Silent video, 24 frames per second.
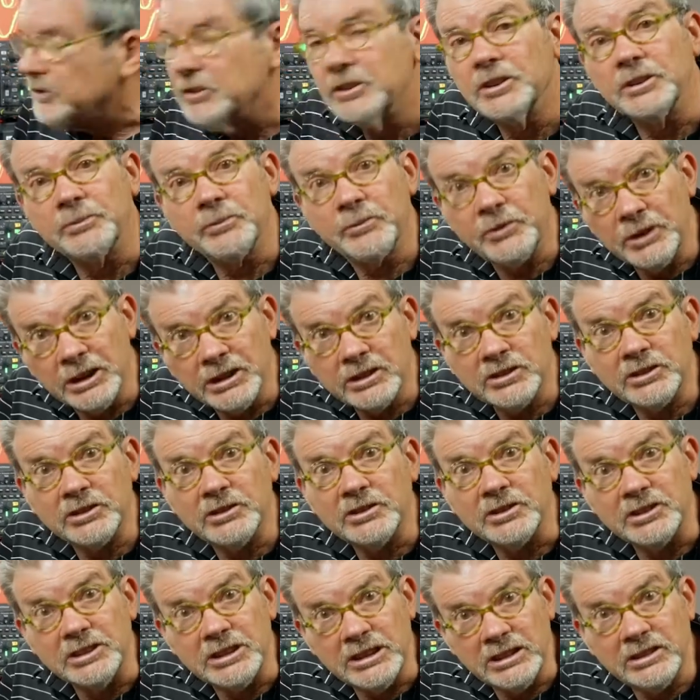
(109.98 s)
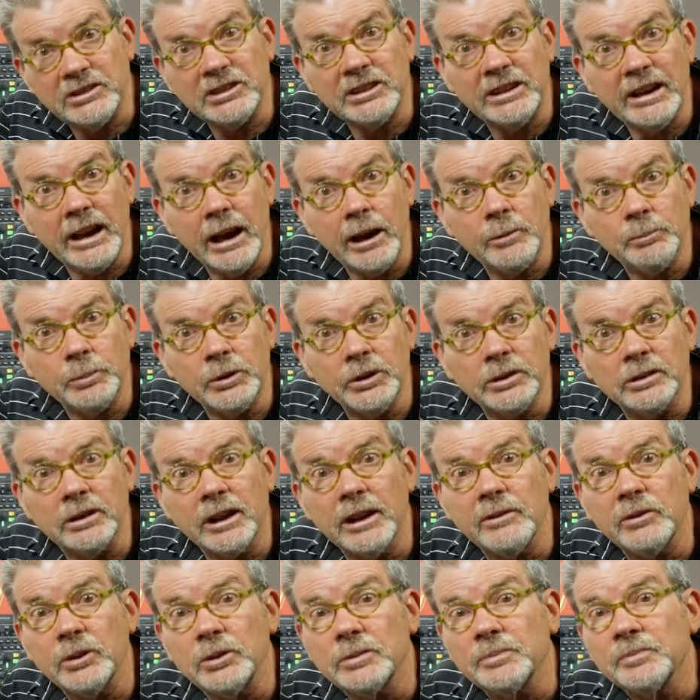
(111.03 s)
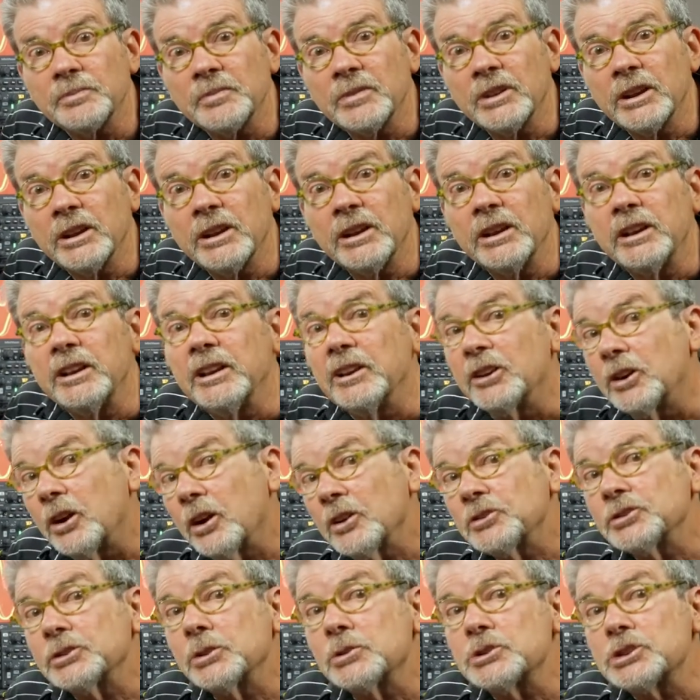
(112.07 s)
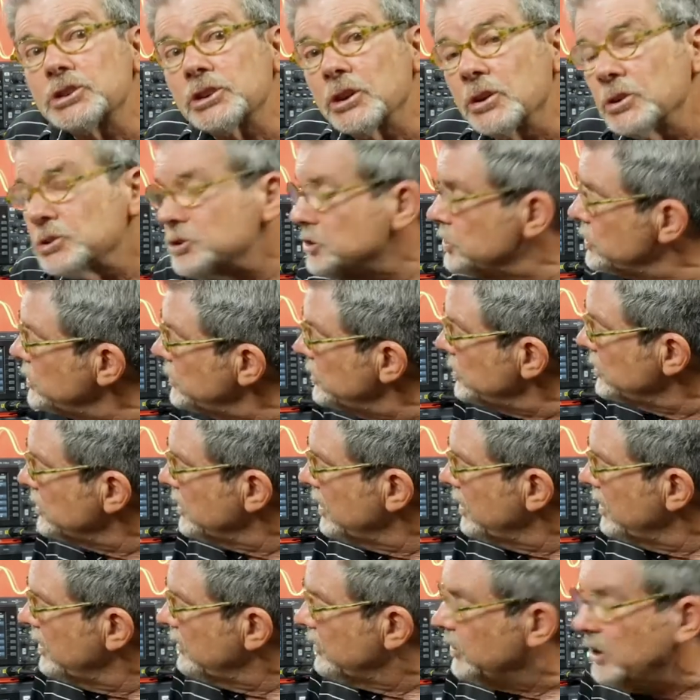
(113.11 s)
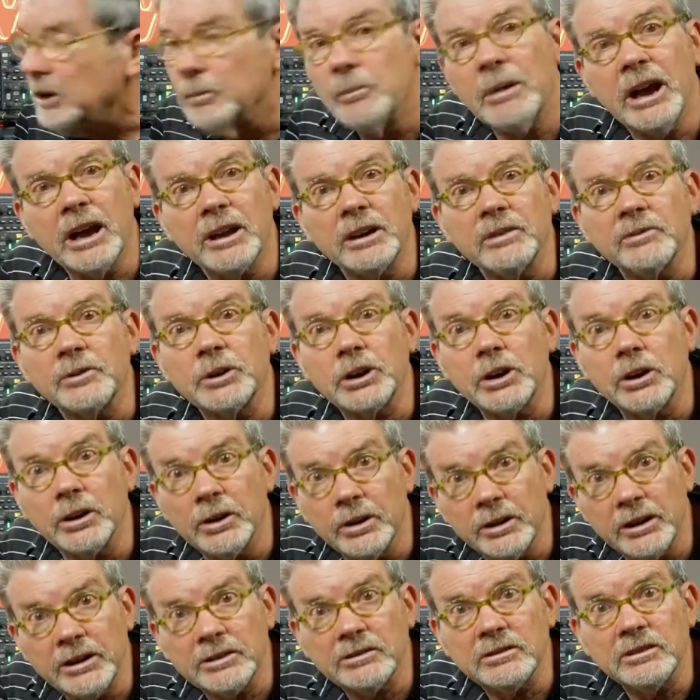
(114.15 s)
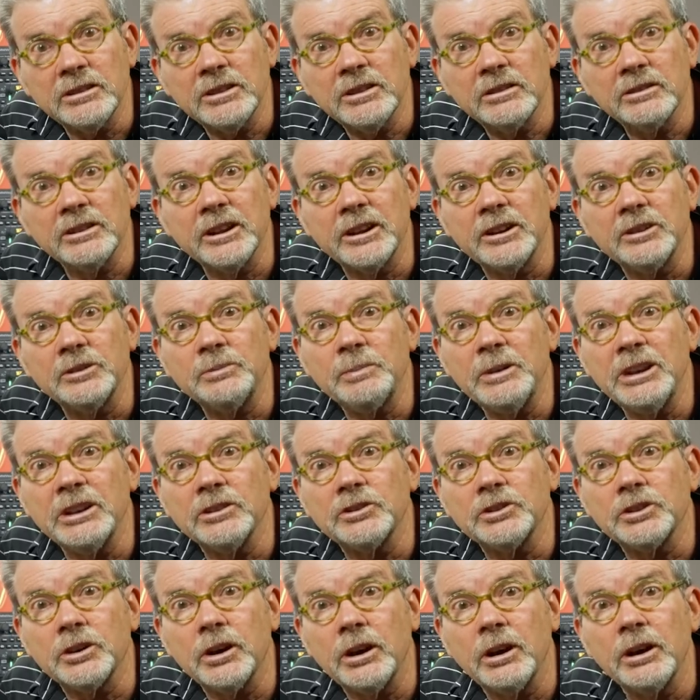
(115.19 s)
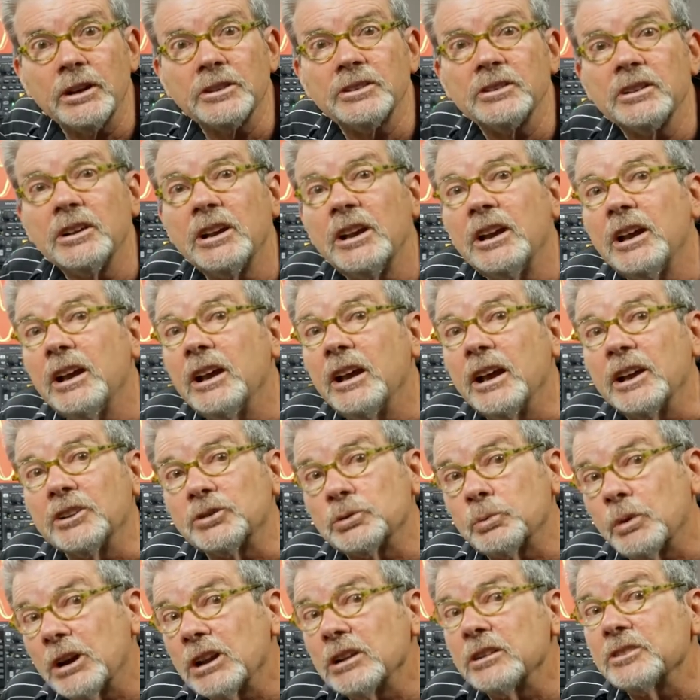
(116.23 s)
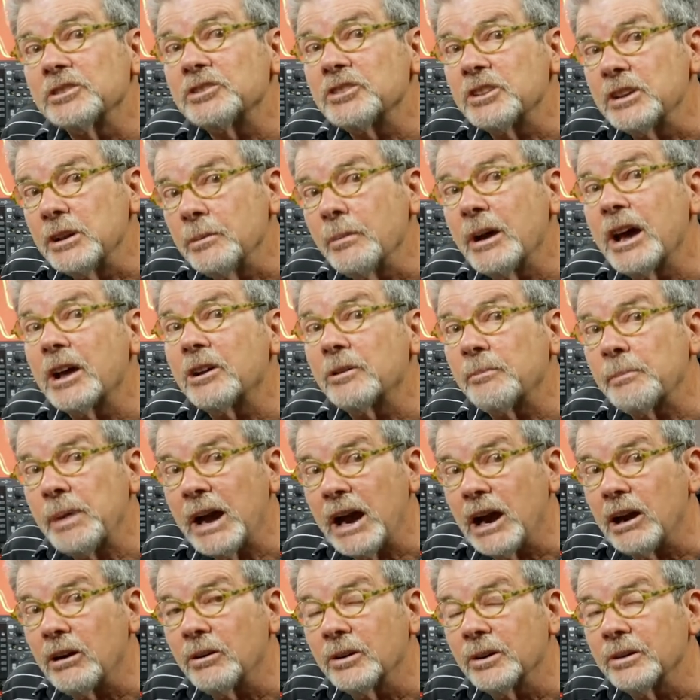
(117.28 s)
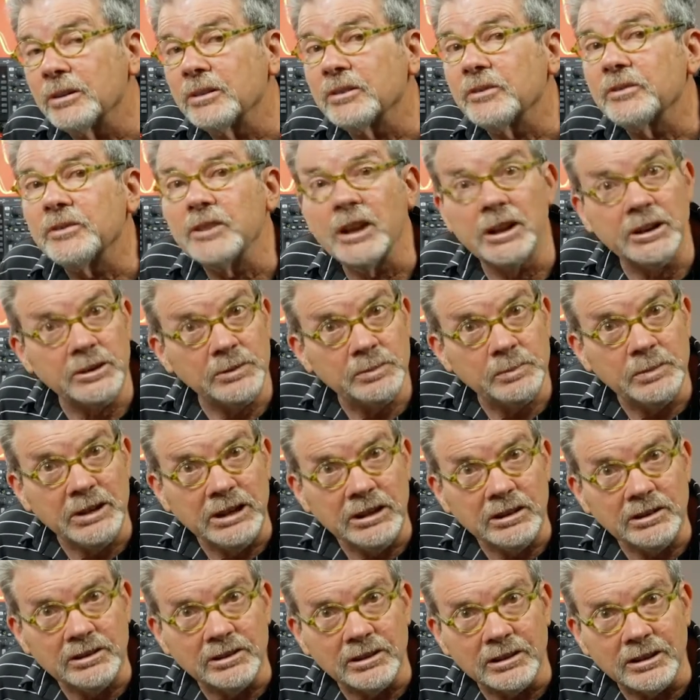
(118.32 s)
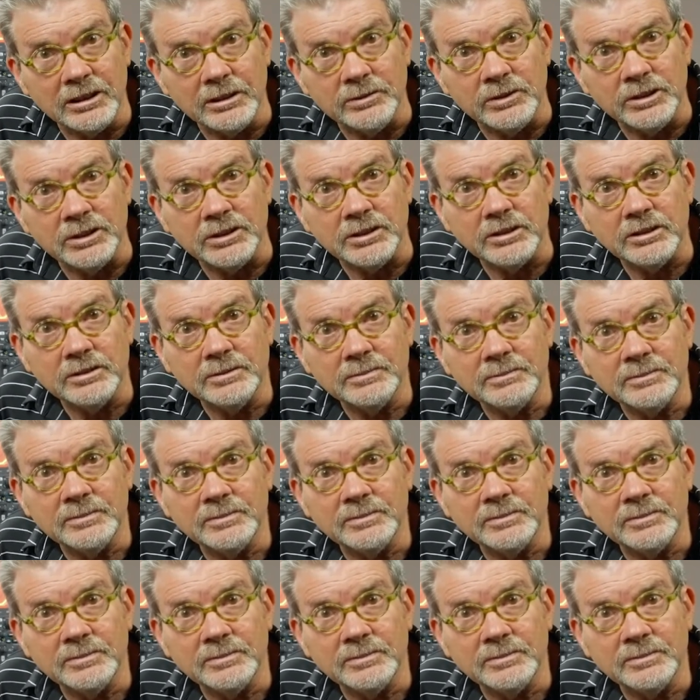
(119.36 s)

the fixed DC output level, it also shows you the amount of current that is being drawn, as well as the amount of power that is being delivered.